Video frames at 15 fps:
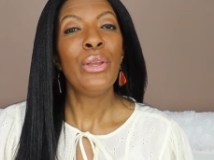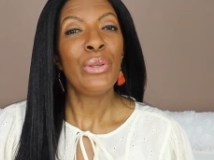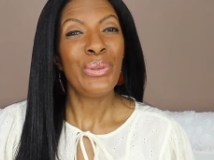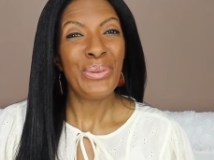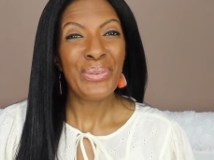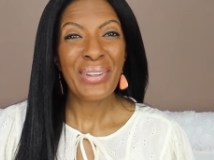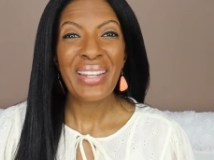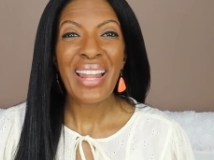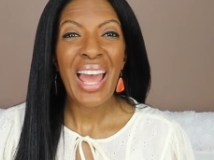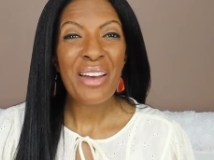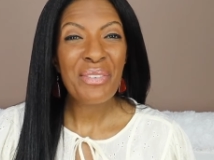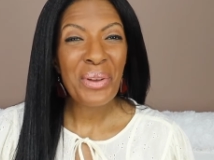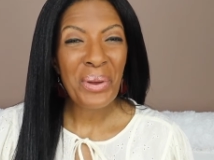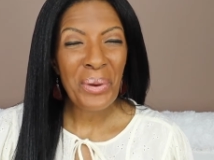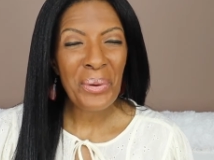You can
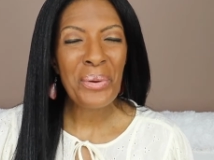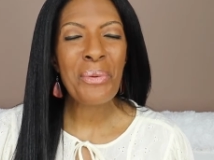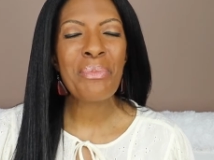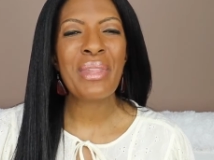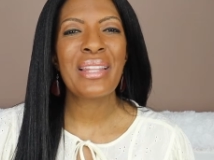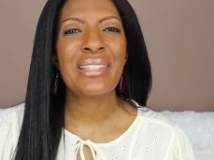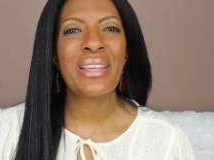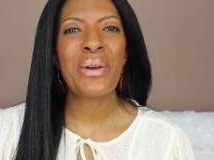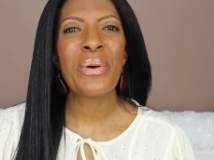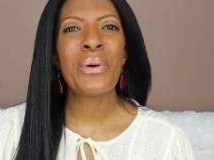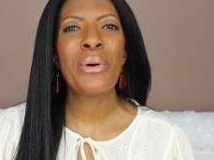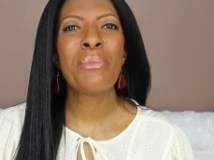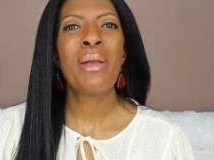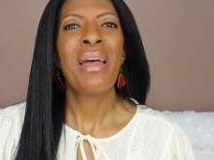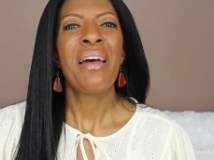have a home that's a
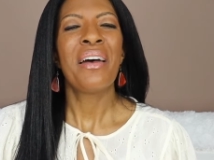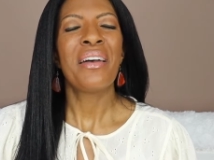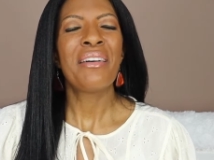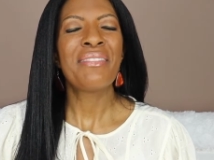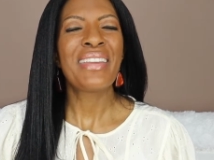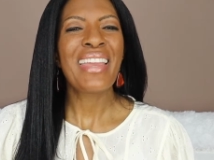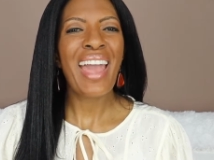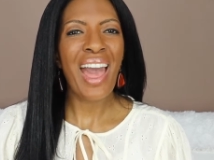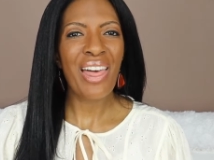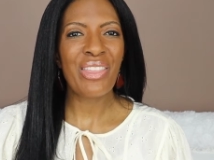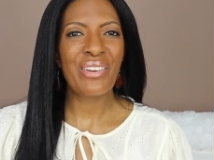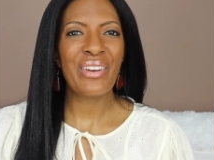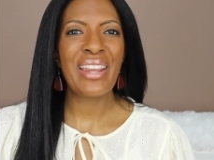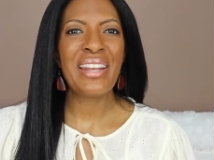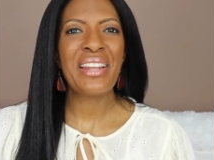home of
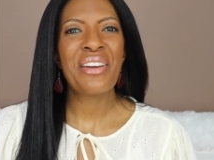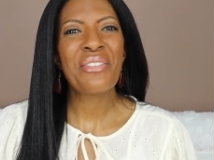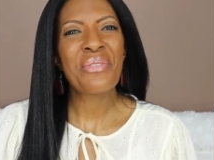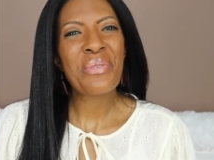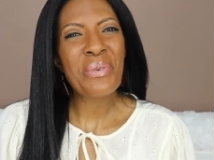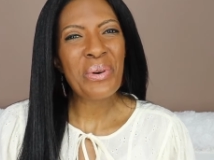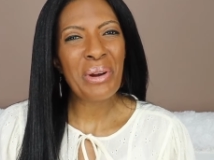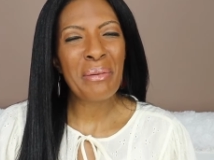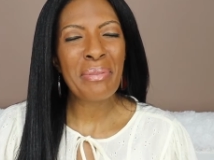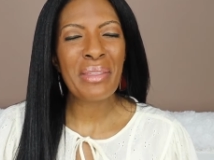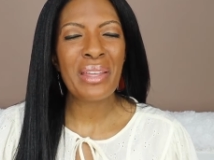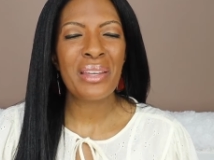gathering, of warmth,